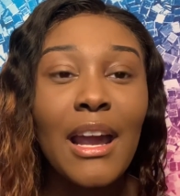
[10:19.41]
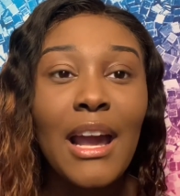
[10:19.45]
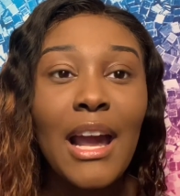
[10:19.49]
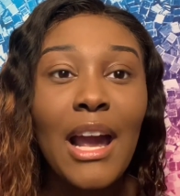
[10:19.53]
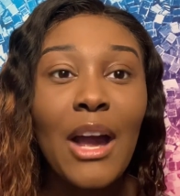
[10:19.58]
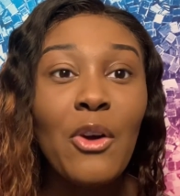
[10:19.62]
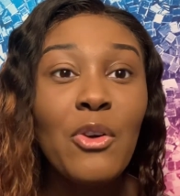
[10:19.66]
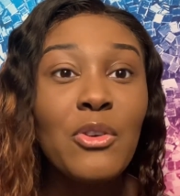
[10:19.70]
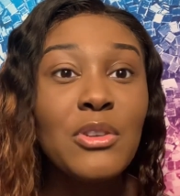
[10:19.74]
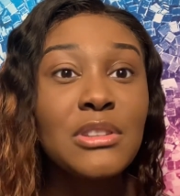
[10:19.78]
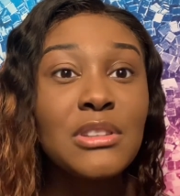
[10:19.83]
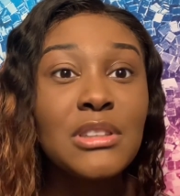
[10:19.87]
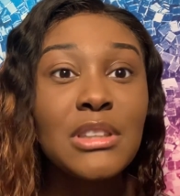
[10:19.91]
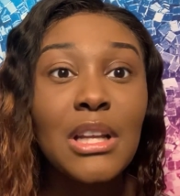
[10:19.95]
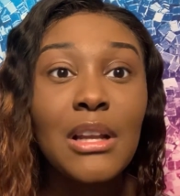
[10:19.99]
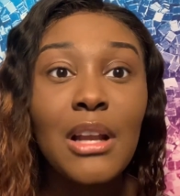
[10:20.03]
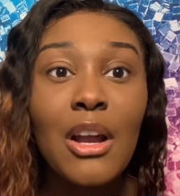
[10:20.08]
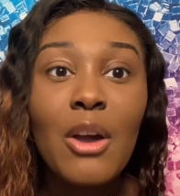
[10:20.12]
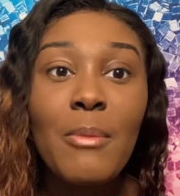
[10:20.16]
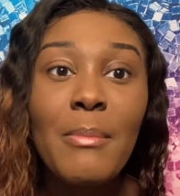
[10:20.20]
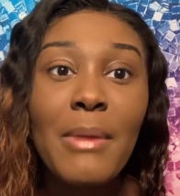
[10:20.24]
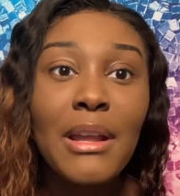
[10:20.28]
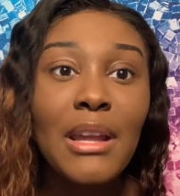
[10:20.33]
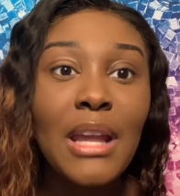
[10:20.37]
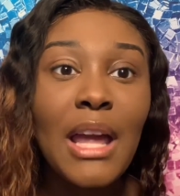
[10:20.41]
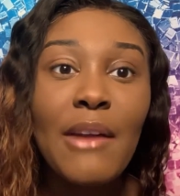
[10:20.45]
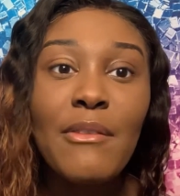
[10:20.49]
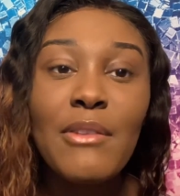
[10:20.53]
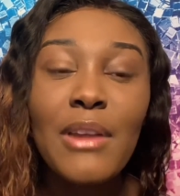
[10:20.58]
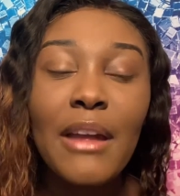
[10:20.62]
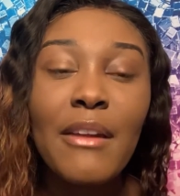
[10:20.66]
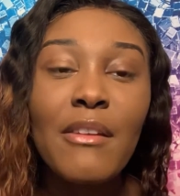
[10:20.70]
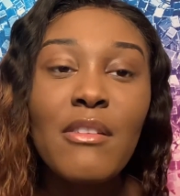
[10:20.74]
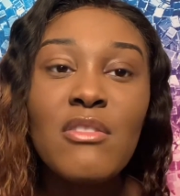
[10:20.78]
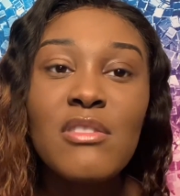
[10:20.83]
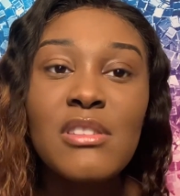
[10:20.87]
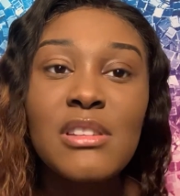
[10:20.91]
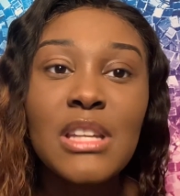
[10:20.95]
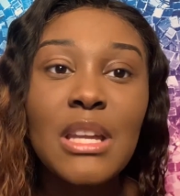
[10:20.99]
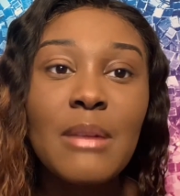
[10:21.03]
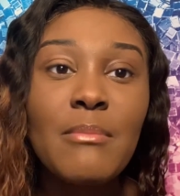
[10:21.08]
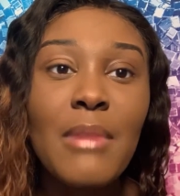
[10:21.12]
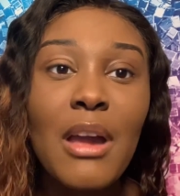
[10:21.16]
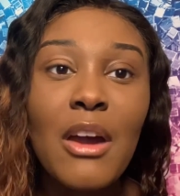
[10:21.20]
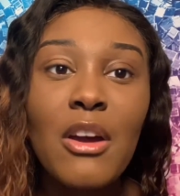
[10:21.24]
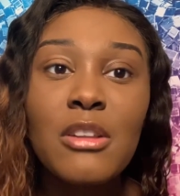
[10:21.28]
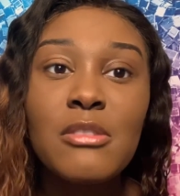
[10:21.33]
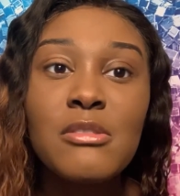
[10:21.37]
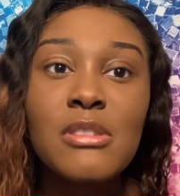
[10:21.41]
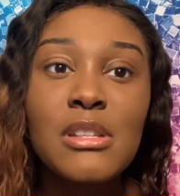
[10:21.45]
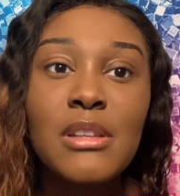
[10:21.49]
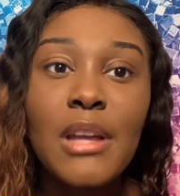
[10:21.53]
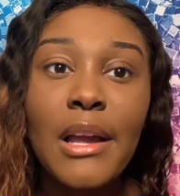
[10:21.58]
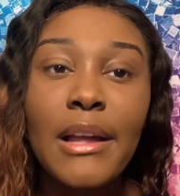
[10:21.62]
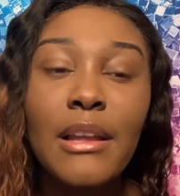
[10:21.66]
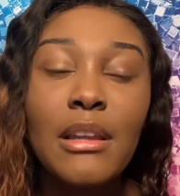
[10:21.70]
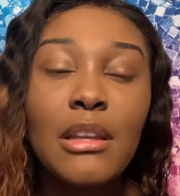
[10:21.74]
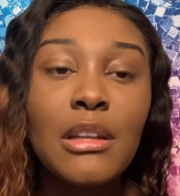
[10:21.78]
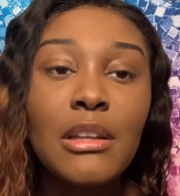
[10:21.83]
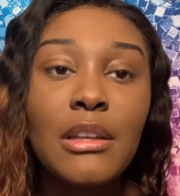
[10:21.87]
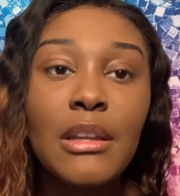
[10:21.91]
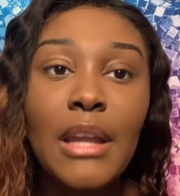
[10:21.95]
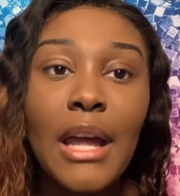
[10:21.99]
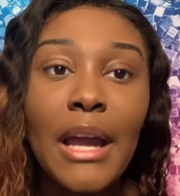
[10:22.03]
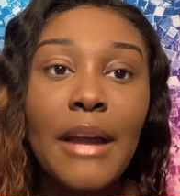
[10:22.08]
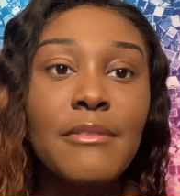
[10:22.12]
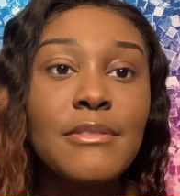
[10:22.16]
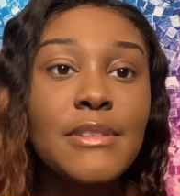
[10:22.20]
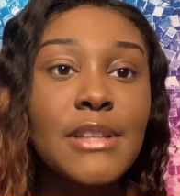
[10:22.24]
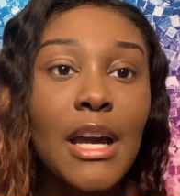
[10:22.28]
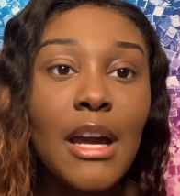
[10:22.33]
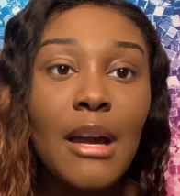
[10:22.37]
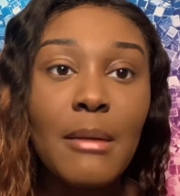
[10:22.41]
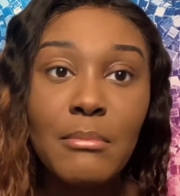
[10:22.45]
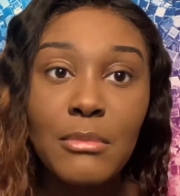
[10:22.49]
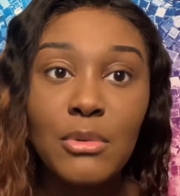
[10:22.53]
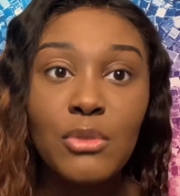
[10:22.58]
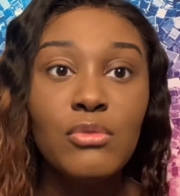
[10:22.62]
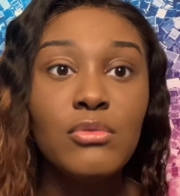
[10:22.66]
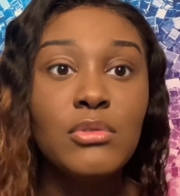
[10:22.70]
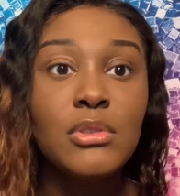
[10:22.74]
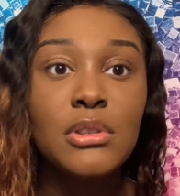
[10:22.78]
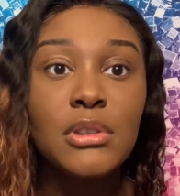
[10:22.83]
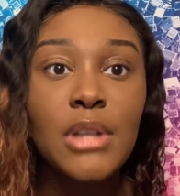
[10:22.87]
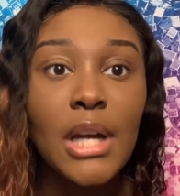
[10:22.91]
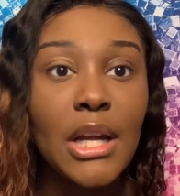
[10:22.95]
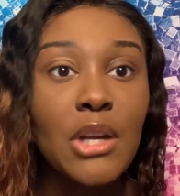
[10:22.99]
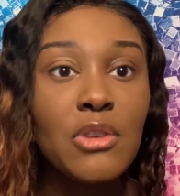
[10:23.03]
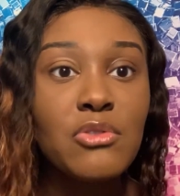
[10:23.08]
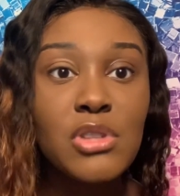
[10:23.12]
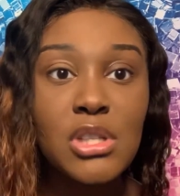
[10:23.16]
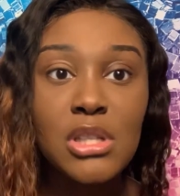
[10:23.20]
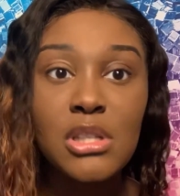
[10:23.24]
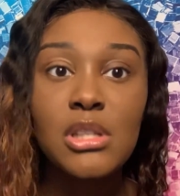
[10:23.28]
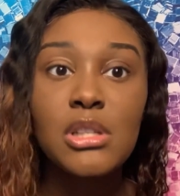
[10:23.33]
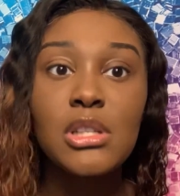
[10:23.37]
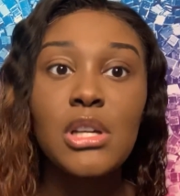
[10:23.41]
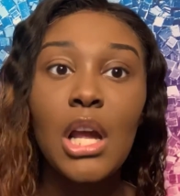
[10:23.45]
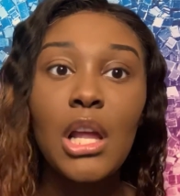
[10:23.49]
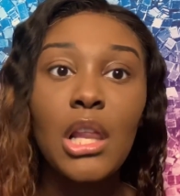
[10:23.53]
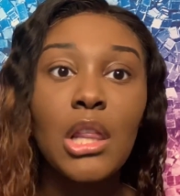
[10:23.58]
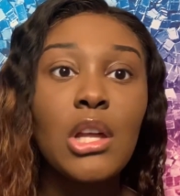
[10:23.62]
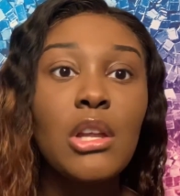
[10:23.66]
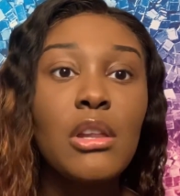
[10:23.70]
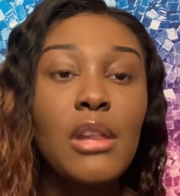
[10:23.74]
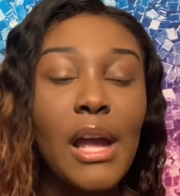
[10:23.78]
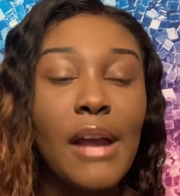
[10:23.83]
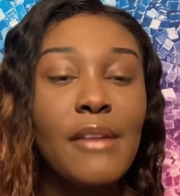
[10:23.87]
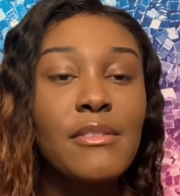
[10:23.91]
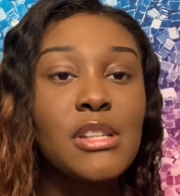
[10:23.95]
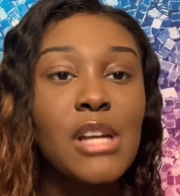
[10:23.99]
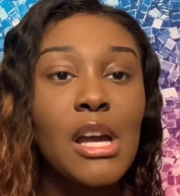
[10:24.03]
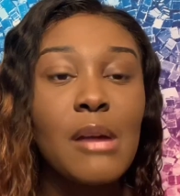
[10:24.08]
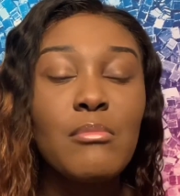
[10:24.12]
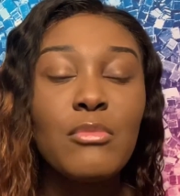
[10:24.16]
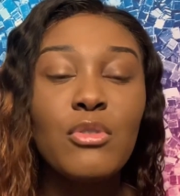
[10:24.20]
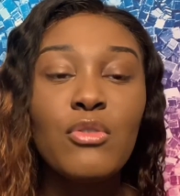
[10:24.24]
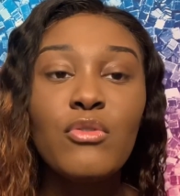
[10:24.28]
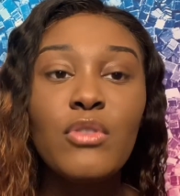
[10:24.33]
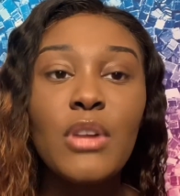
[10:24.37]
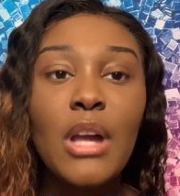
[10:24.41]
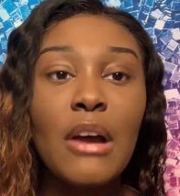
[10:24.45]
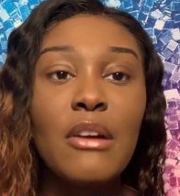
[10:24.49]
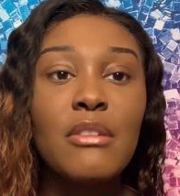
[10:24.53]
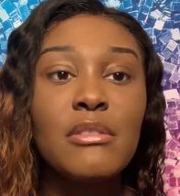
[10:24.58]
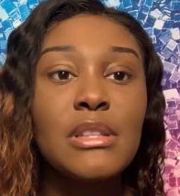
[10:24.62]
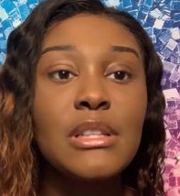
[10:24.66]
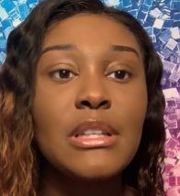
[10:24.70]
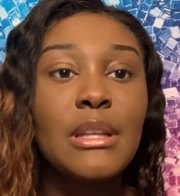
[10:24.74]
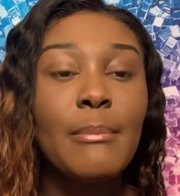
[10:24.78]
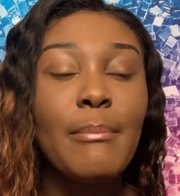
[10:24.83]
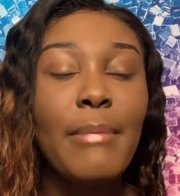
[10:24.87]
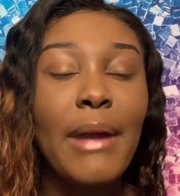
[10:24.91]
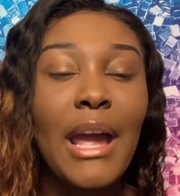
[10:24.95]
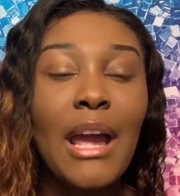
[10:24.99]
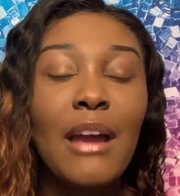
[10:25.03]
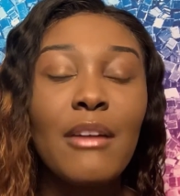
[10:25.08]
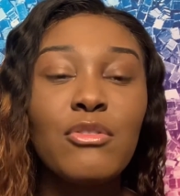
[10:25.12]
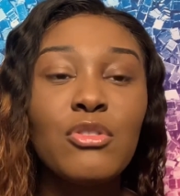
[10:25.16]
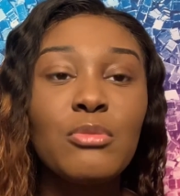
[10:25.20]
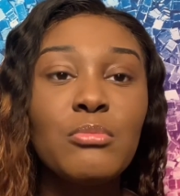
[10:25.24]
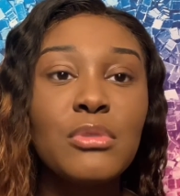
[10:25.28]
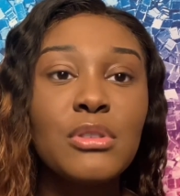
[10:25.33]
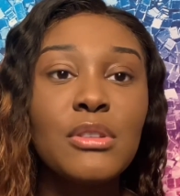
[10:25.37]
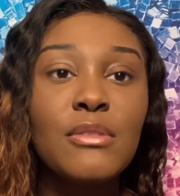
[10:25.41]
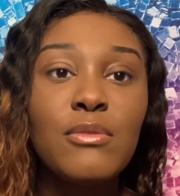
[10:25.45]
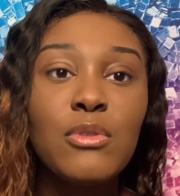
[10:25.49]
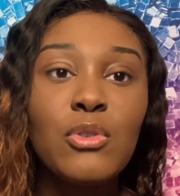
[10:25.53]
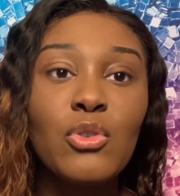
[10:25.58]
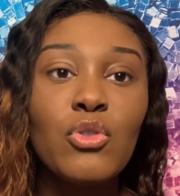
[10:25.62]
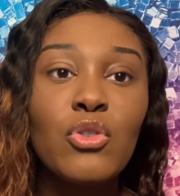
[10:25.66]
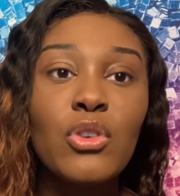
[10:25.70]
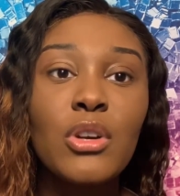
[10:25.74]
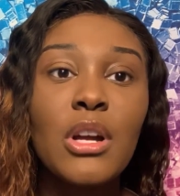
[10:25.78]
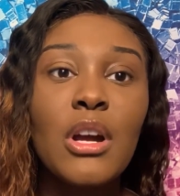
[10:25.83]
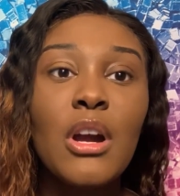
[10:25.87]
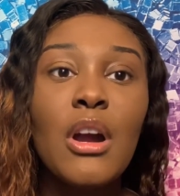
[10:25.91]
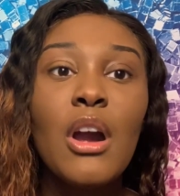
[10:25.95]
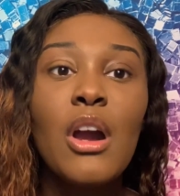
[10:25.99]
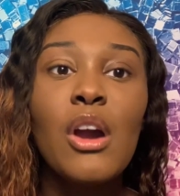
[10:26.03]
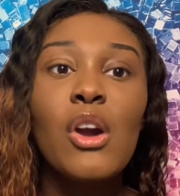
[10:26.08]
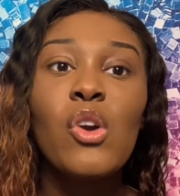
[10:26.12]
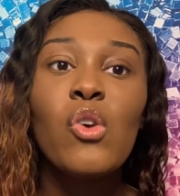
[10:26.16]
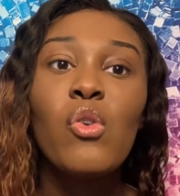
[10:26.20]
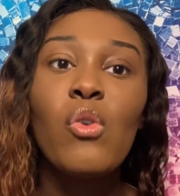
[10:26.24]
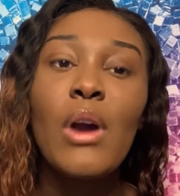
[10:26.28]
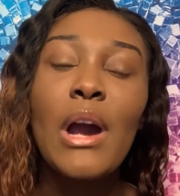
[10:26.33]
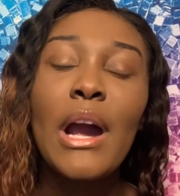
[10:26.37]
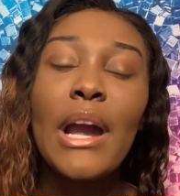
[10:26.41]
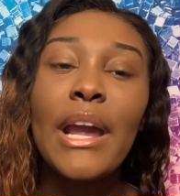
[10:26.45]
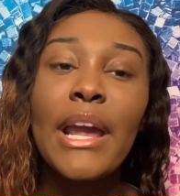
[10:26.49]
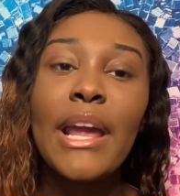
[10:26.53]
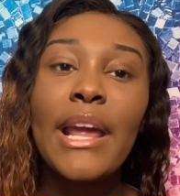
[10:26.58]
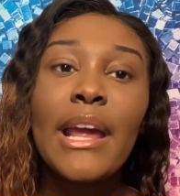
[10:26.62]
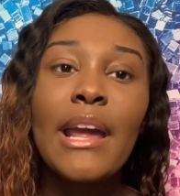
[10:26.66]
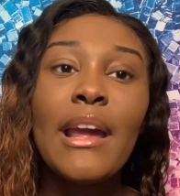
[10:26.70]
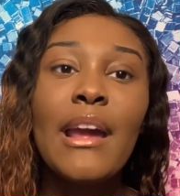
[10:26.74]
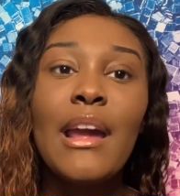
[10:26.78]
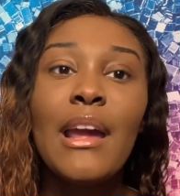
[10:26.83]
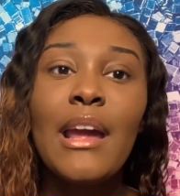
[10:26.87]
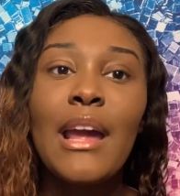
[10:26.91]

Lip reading: I was, girl, my life, like, you would see me, I was just like a little Lifetime movie. Like, it was just like a little Lifetime movie. I was in the bathroom on the floor crying.